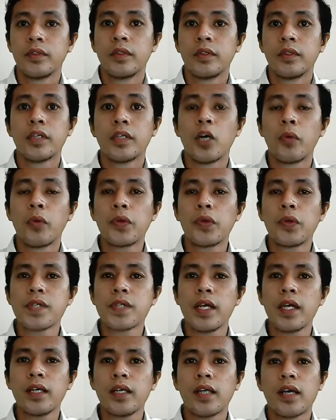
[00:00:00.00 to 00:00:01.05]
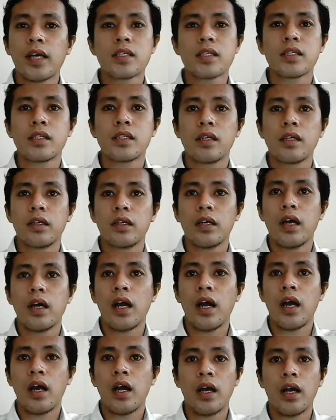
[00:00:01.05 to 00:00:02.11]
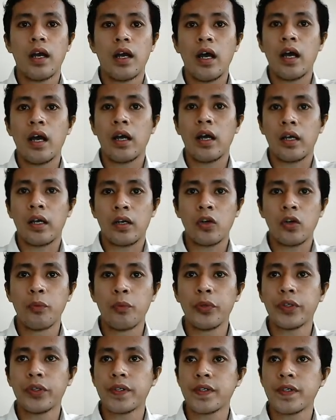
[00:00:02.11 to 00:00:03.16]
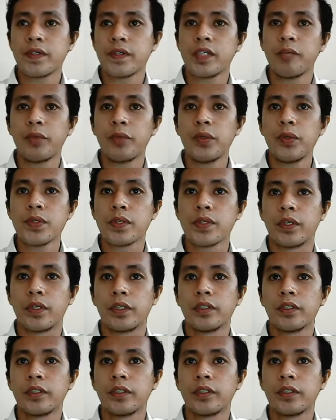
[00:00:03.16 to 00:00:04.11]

Now, when you say class computer system user,